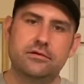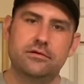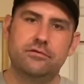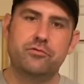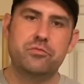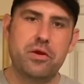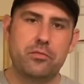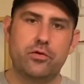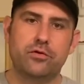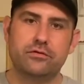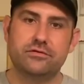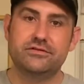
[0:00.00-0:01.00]
remember,
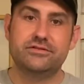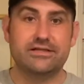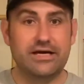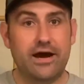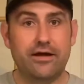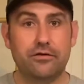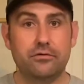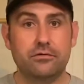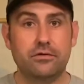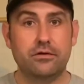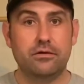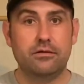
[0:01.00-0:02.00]
Staccato,
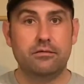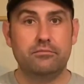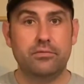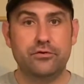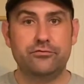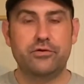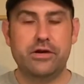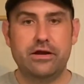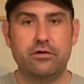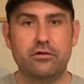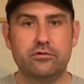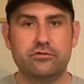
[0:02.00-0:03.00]
built for
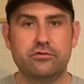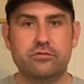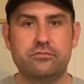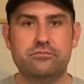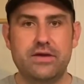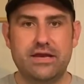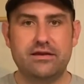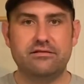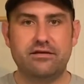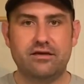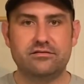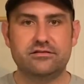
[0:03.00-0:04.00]
heroes, made in
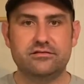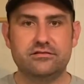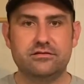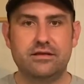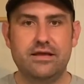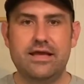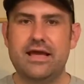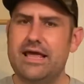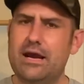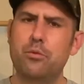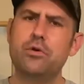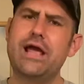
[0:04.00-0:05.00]
Texas. And I
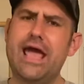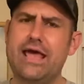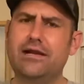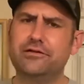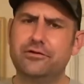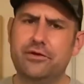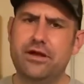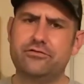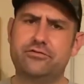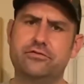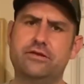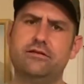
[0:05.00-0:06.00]
want to add a little extra
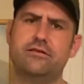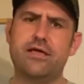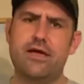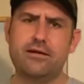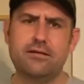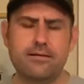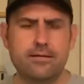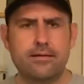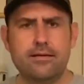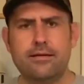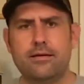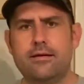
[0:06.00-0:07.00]
thing to that.
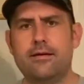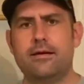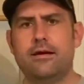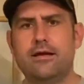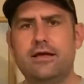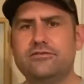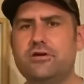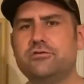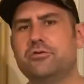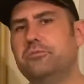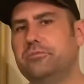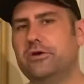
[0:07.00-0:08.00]
It's
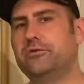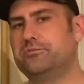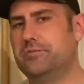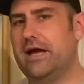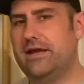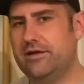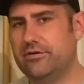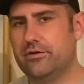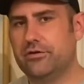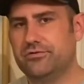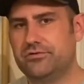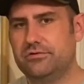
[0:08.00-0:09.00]
also built by
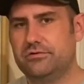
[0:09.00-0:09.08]
heroes.